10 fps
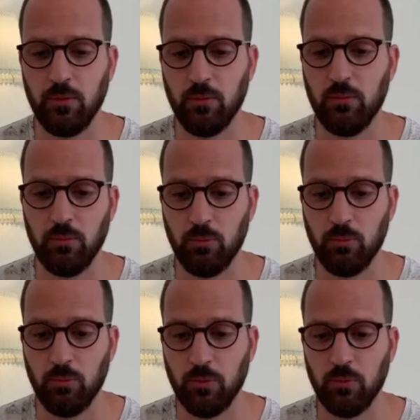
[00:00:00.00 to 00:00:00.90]

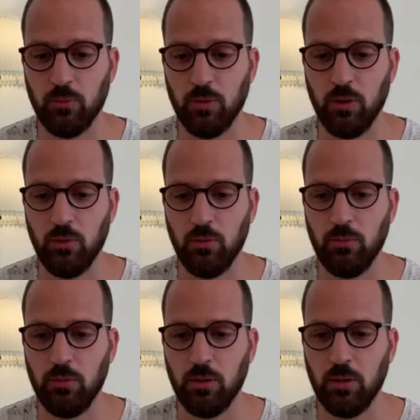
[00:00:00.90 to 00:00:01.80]
one of you
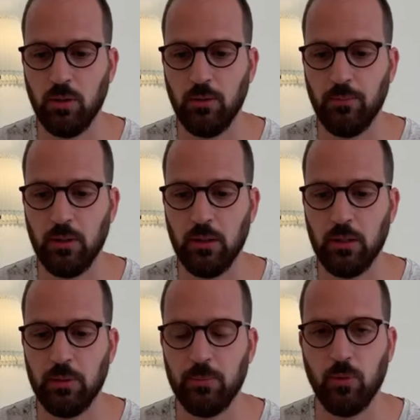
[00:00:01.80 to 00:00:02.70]
know a
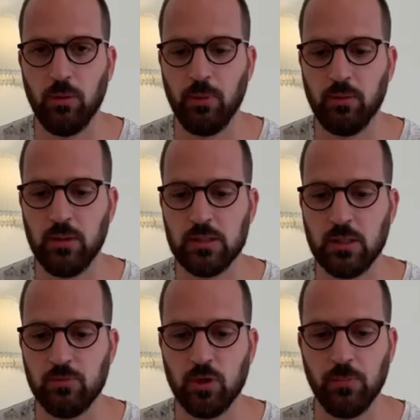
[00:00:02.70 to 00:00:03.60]
little bit more about this
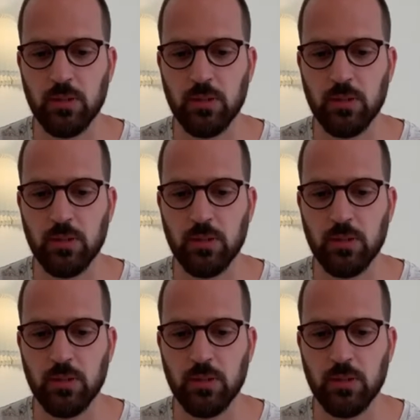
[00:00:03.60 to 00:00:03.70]
subject,